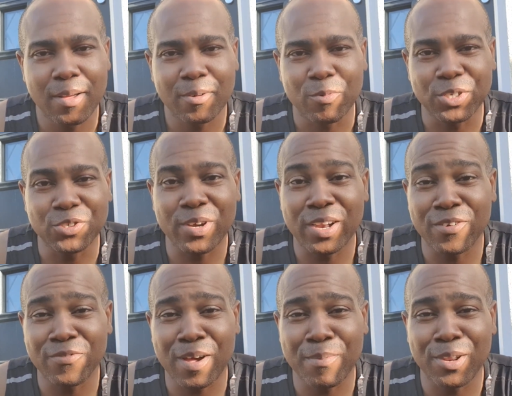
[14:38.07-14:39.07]
Wish you and your
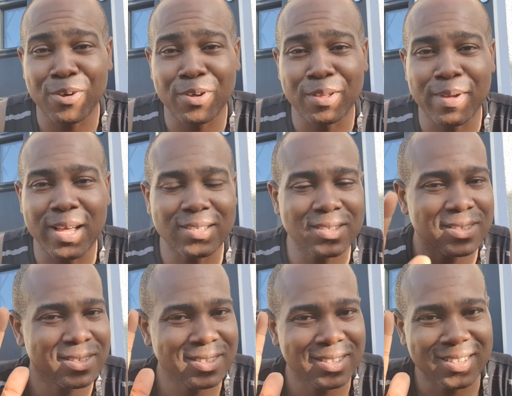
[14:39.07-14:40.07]
family all the best.
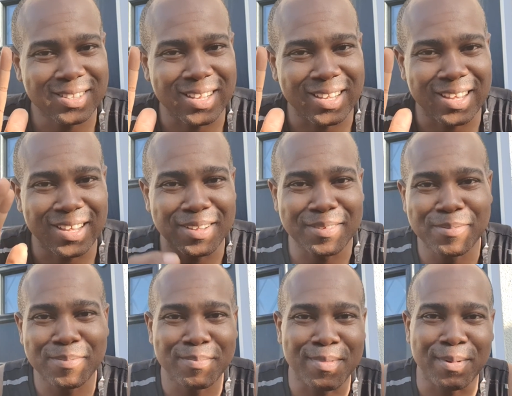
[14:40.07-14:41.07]
Take care.
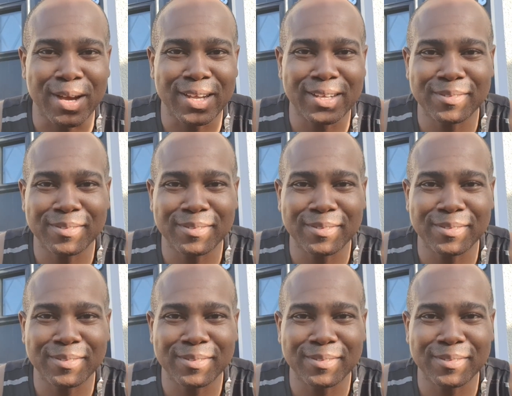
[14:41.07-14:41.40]
Bye-bye.